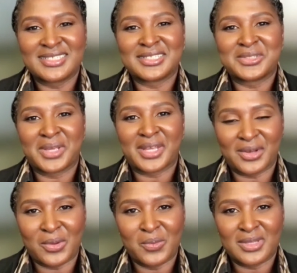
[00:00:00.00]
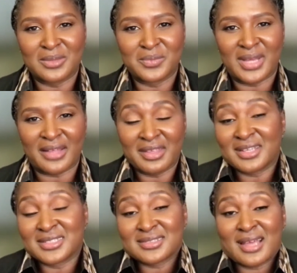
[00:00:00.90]
it's easy to get along with him. I
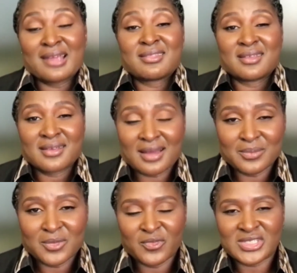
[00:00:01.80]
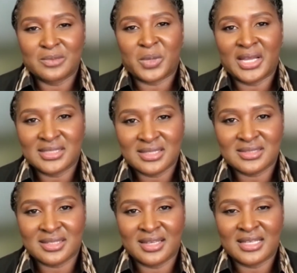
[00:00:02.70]
think he's I think I'm obviously biased.
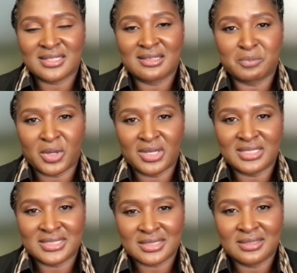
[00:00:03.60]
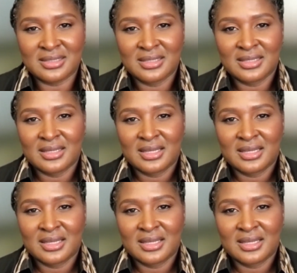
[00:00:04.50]
He's an excellent politician.